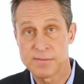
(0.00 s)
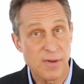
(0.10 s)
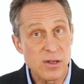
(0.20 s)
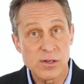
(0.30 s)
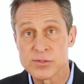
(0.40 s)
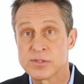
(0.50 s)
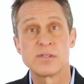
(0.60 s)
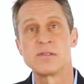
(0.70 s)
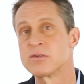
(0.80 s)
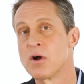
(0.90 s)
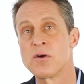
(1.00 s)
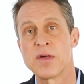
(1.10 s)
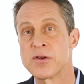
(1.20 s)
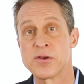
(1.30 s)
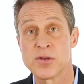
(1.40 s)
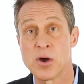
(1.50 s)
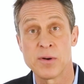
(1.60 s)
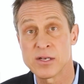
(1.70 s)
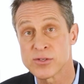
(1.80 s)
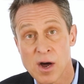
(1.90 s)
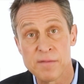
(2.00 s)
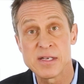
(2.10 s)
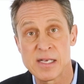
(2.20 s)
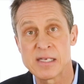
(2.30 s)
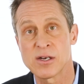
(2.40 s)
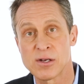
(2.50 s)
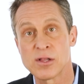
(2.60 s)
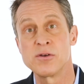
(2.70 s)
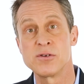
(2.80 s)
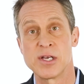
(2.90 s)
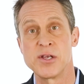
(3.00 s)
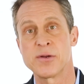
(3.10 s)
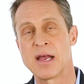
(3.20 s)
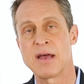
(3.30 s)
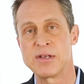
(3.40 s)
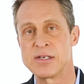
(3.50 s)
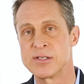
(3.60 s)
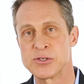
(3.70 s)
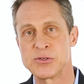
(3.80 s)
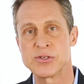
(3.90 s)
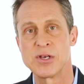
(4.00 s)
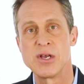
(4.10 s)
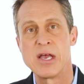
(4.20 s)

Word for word: fungal growth under your toenails. All these things are clues that you can have yeast issues.